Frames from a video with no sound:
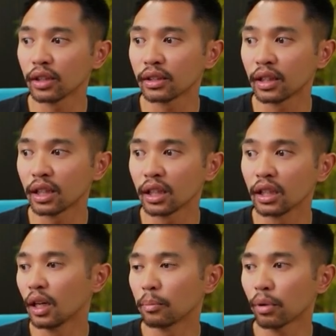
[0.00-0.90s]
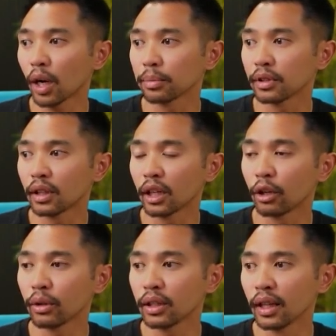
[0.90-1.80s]
the props that go
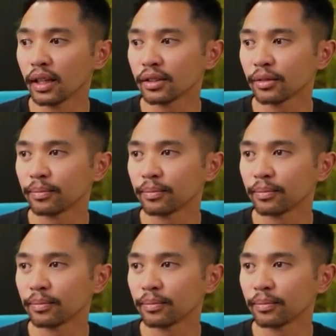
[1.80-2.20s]
into this.